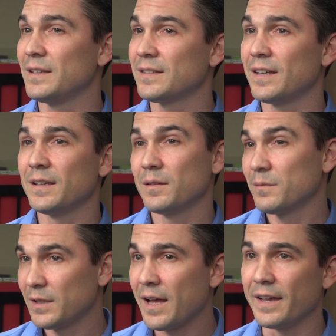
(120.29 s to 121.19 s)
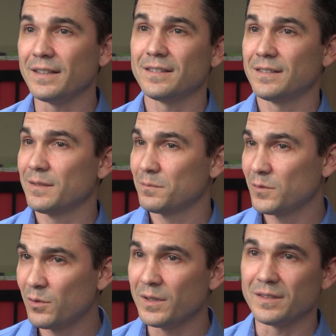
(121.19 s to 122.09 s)
Things like lights,
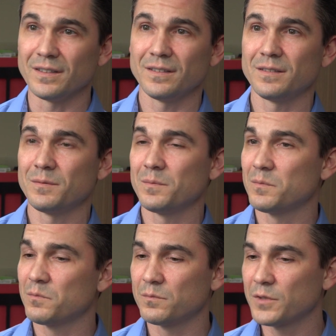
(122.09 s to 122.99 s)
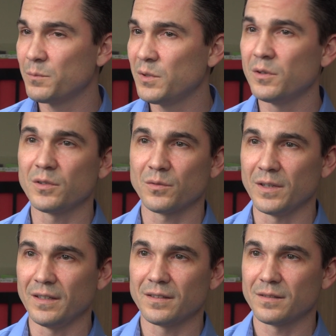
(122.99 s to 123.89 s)
noises, computer
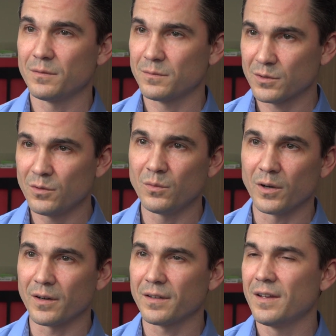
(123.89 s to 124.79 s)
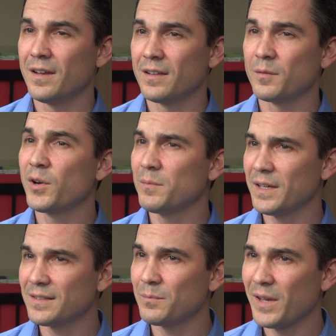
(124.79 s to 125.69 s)
screens, schoolwork. The brain
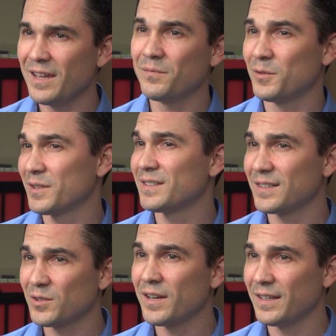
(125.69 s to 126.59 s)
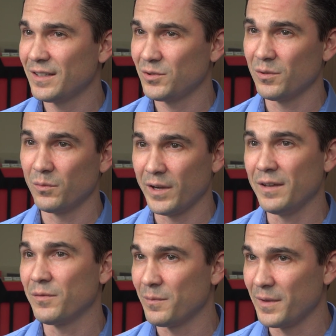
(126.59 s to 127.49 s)
makes them painful because it's trying to get you
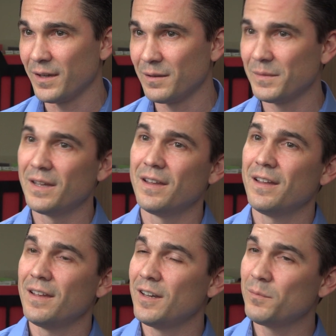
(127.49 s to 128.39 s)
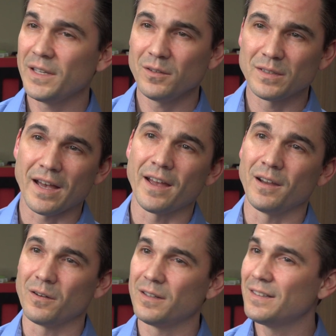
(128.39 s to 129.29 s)
away from them. And it'll make you
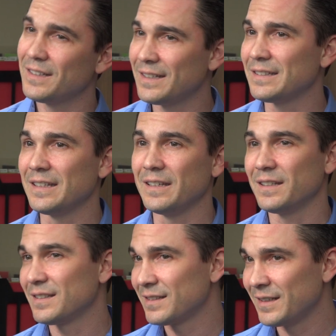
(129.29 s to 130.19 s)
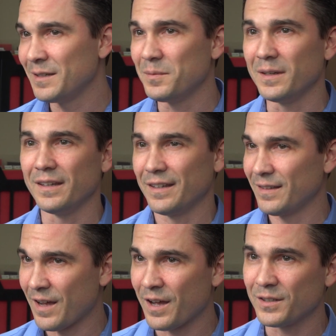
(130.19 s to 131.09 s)
tired and dizzy and sleepy
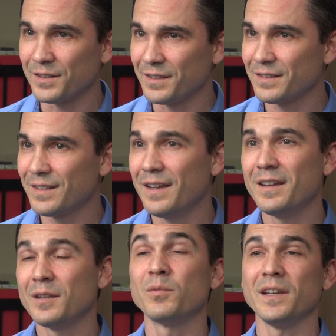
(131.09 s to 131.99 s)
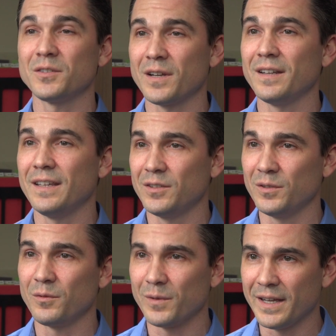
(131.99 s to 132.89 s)
and nauseous. The brain's trying to get
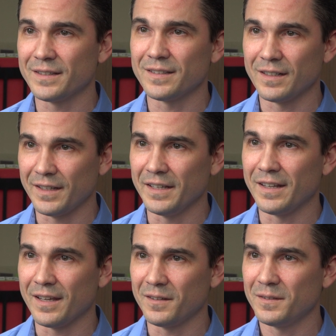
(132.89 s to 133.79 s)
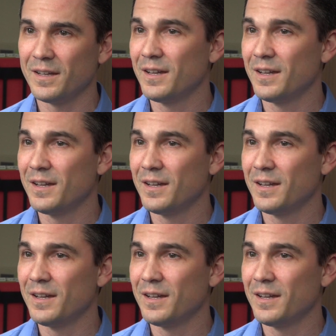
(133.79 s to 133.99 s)
you to rest and to lay down.